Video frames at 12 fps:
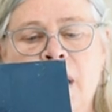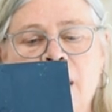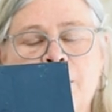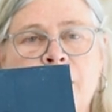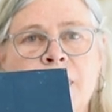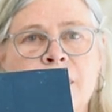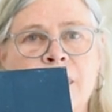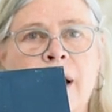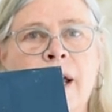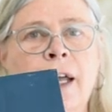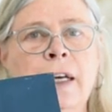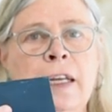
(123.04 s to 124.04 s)
keep the
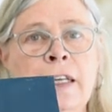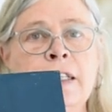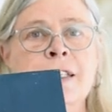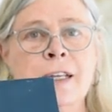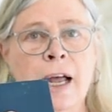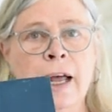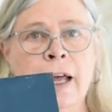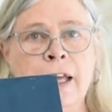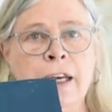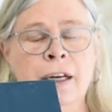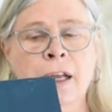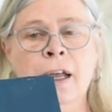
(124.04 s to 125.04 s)
design
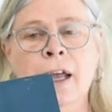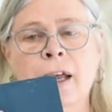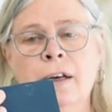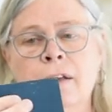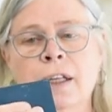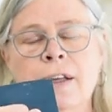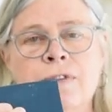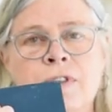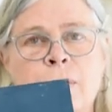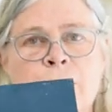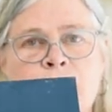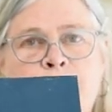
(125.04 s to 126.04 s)
inside and leave
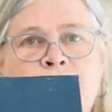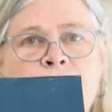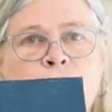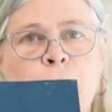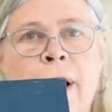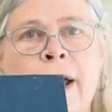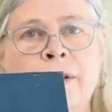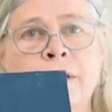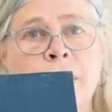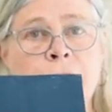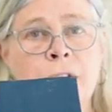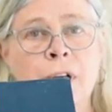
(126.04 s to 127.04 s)
some space
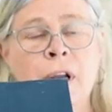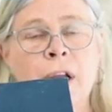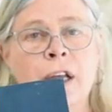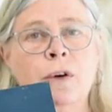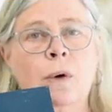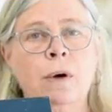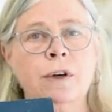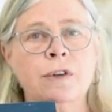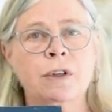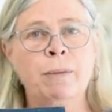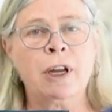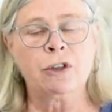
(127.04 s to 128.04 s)
around it in order
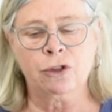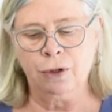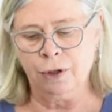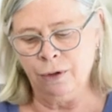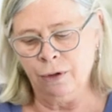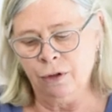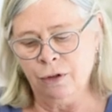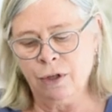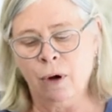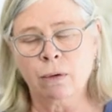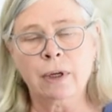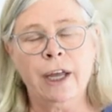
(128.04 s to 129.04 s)
to make sure you, you
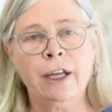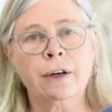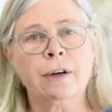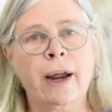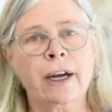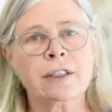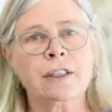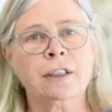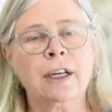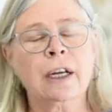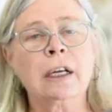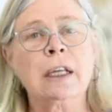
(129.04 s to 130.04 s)
don't later
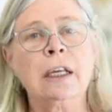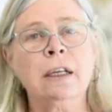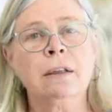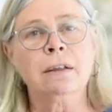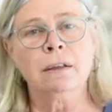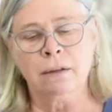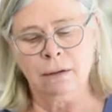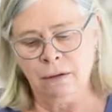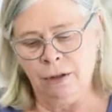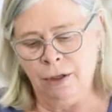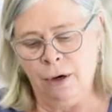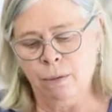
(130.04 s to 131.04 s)
accidentally,
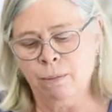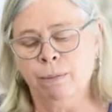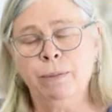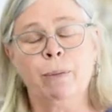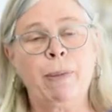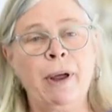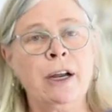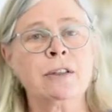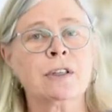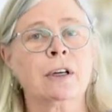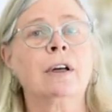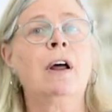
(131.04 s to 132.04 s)
you know, you're
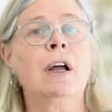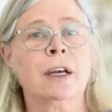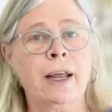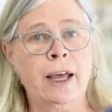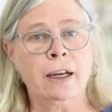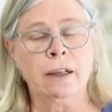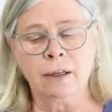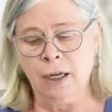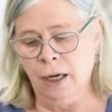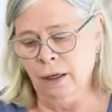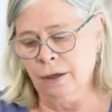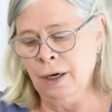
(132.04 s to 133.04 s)
pouncing along and adding the
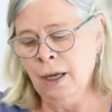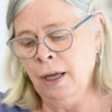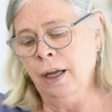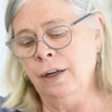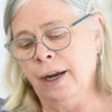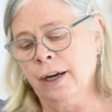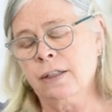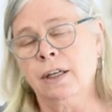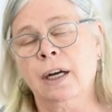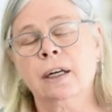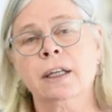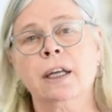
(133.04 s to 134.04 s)
color and you
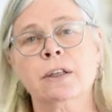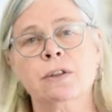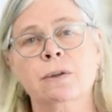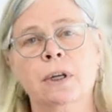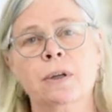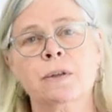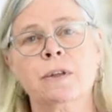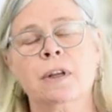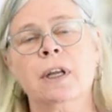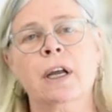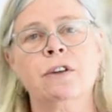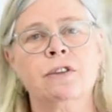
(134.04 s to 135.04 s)
accidentally get too close to
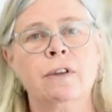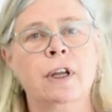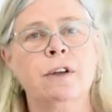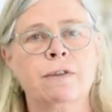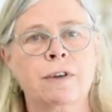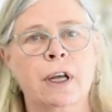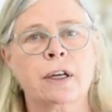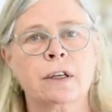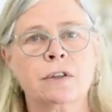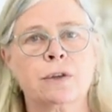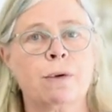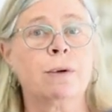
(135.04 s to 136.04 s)
the edge and then you've kind
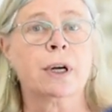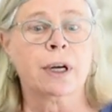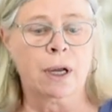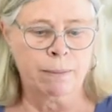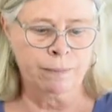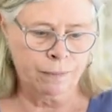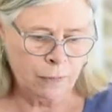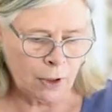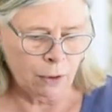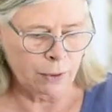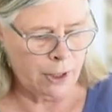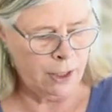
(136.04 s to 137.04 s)
of screwed it up.
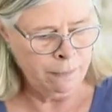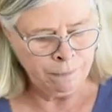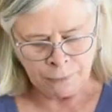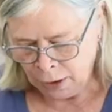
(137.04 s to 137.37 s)
Okay,